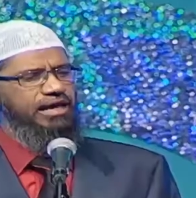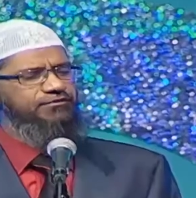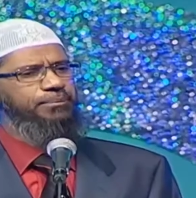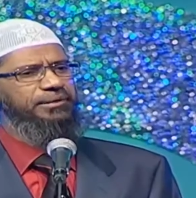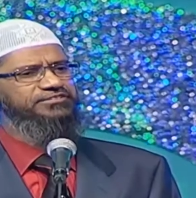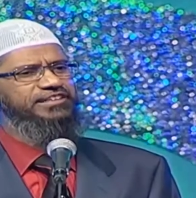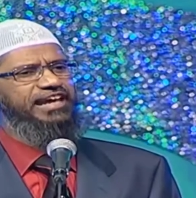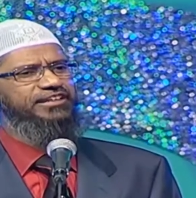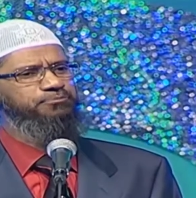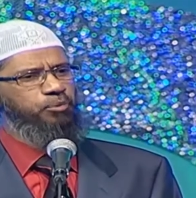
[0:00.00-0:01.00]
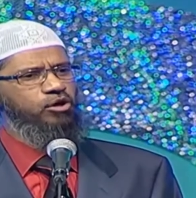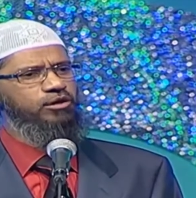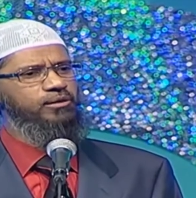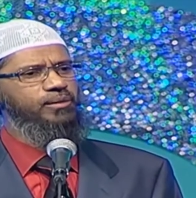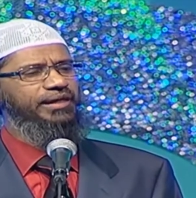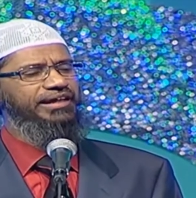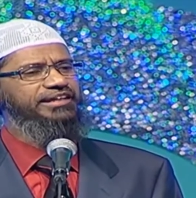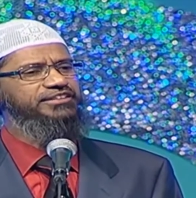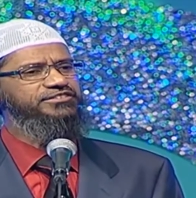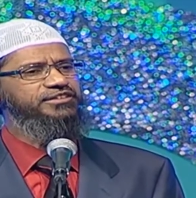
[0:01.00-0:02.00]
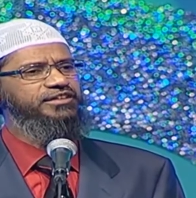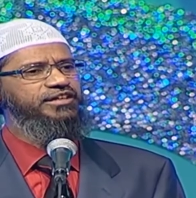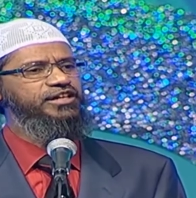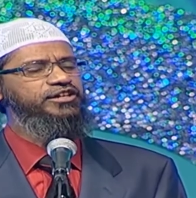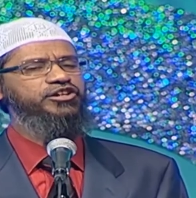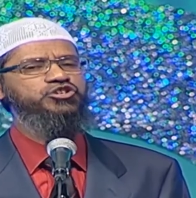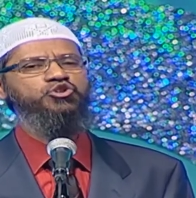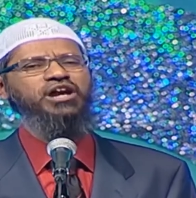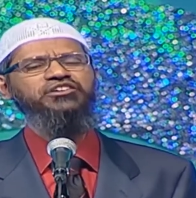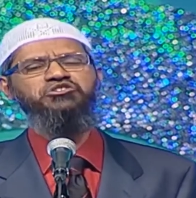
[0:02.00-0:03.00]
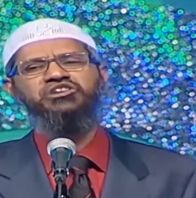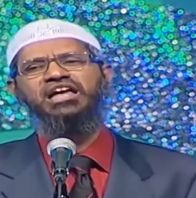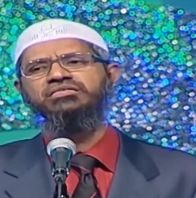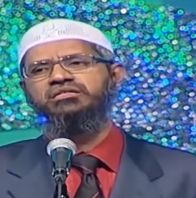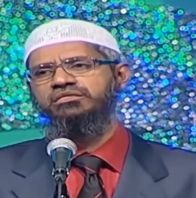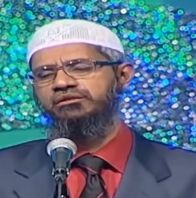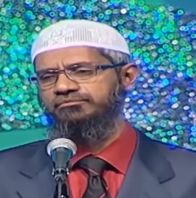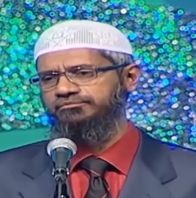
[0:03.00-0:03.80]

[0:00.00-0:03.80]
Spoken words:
if a person has pork, is Trichuria trichuriasis.